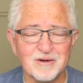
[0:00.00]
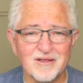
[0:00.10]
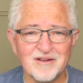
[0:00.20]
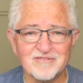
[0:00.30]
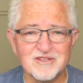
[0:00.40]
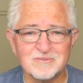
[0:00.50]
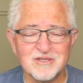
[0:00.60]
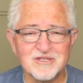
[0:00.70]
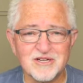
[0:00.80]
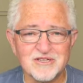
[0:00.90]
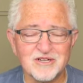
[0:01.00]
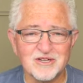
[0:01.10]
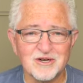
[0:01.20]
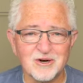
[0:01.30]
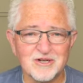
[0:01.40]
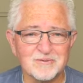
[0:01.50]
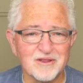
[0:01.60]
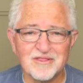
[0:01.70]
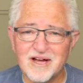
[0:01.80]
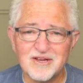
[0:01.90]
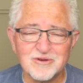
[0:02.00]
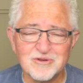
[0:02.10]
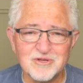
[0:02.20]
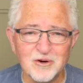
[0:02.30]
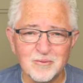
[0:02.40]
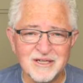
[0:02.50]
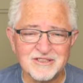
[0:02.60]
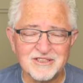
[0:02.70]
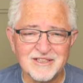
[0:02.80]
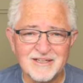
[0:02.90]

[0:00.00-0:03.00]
Man, they've just been such an encouragement. Thank you so much.